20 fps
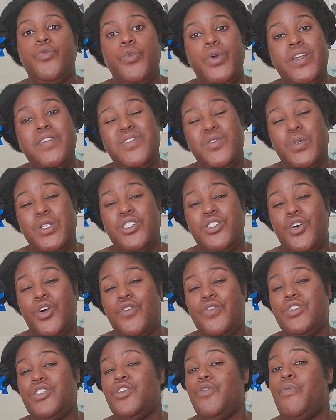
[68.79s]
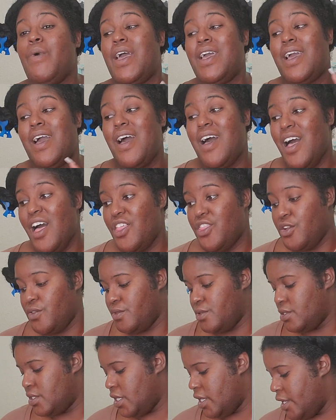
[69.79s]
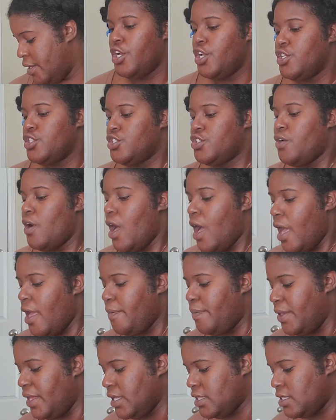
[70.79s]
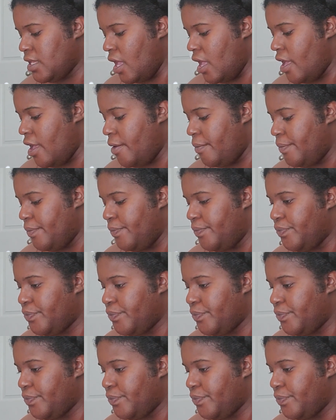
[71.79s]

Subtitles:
we switched over to my other routine. So I picked up